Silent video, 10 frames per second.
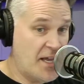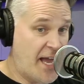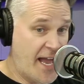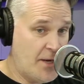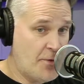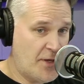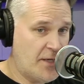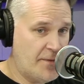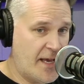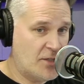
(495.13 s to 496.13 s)
anything
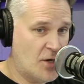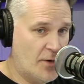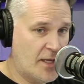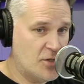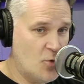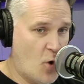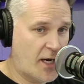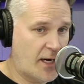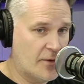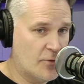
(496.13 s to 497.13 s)
in that tone as you
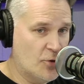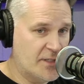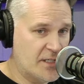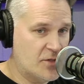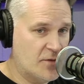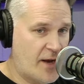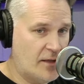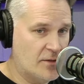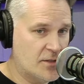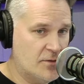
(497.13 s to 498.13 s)
walk out of the room and see if she follows you?